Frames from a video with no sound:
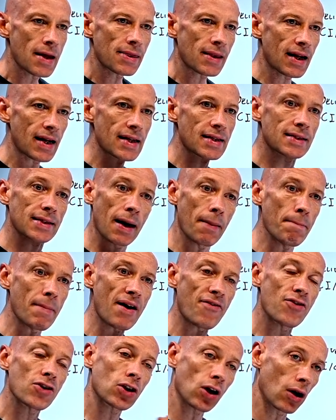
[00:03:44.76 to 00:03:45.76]
Now there's some
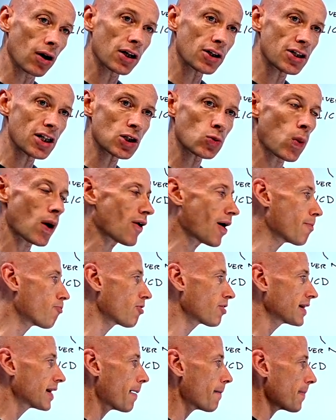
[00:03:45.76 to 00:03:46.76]
methodologies where I
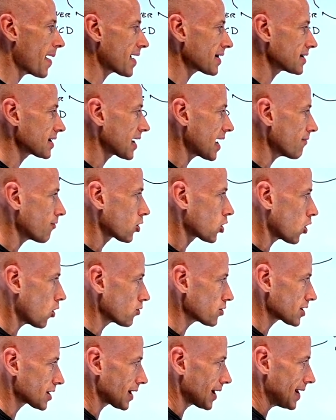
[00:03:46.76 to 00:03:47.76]
bring that back together
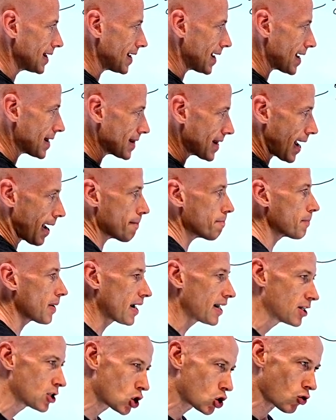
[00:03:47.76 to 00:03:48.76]
constantly in that
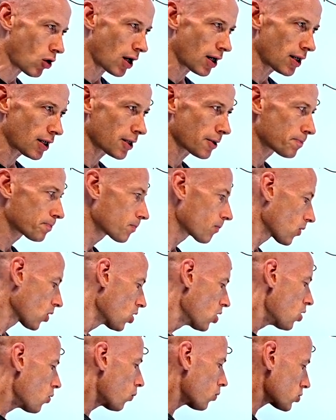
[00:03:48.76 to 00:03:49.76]
main trunk.
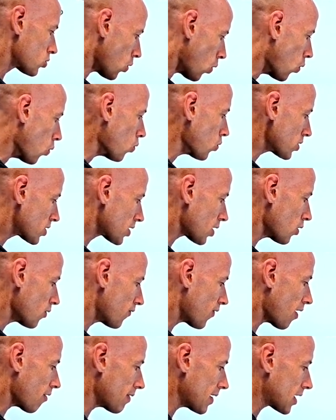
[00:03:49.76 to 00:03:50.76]
What's also
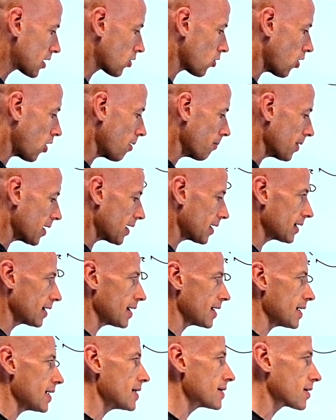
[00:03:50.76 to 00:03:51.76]
very common
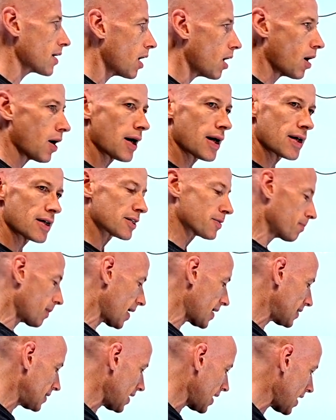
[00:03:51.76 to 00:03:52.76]
is I as
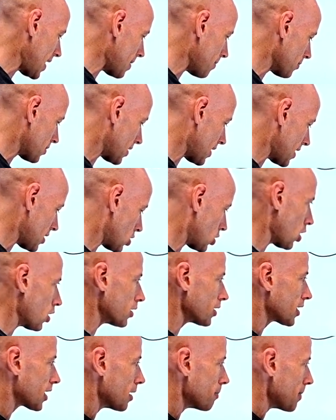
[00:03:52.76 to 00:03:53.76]
my team, so there's
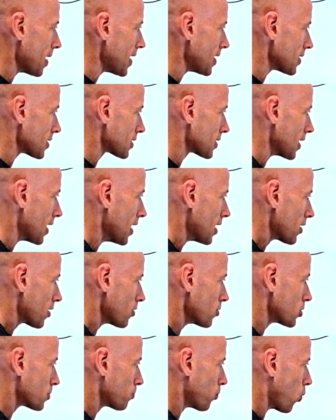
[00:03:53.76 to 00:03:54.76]
certain commits,
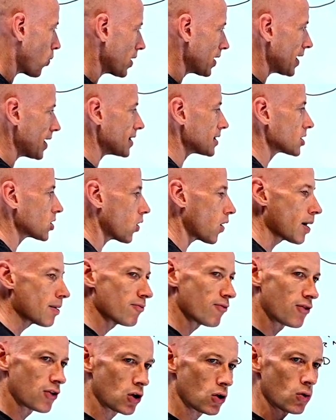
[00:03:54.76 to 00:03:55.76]
those point in
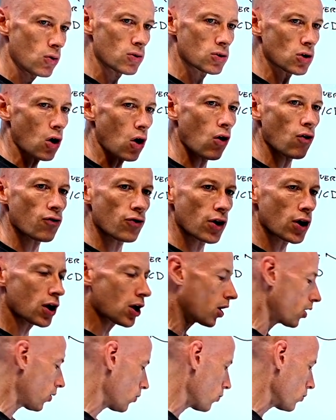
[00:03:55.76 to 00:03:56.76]
time views of the
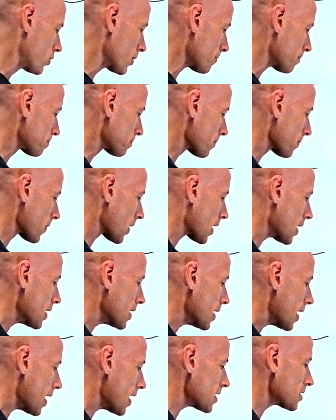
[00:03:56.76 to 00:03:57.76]
code.
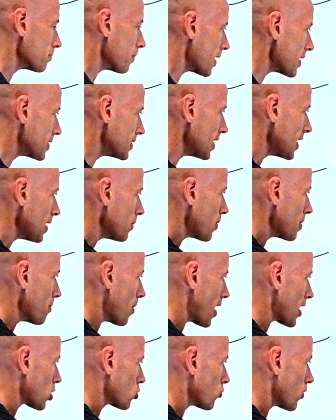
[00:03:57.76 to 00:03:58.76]
As my team, we
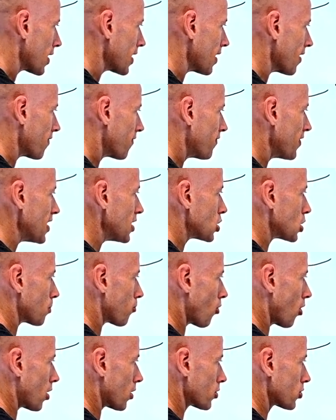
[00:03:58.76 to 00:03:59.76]
might create a feature
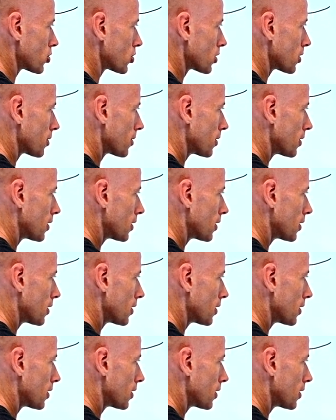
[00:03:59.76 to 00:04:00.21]
branch.